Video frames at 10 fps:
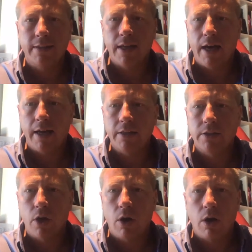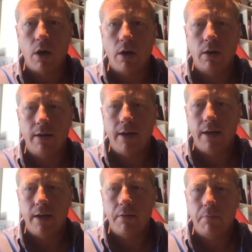warning signs
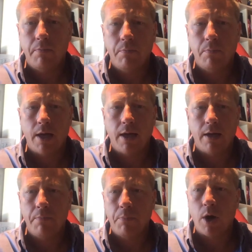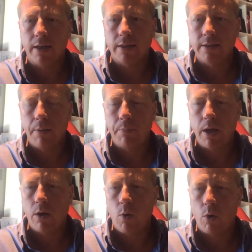are products
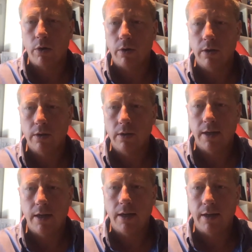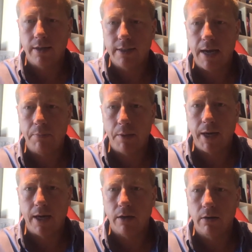not being ordered in a
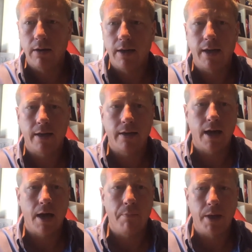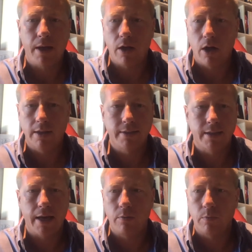timely manner and not being
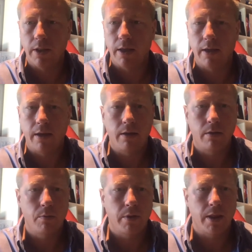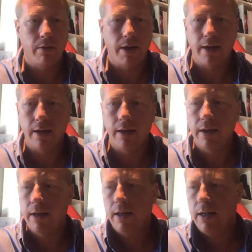on site when they're
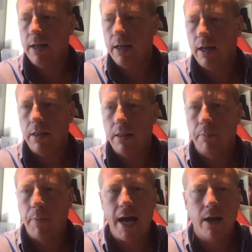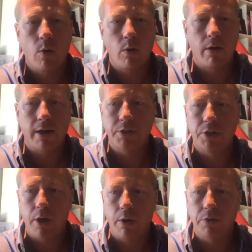needed. The back order
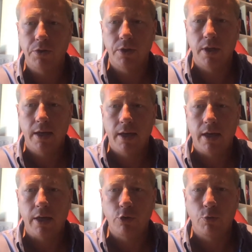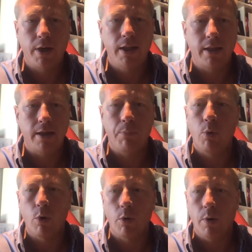excuse is really
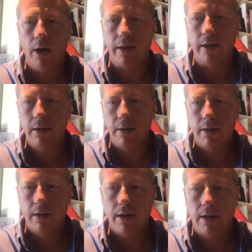a poor one,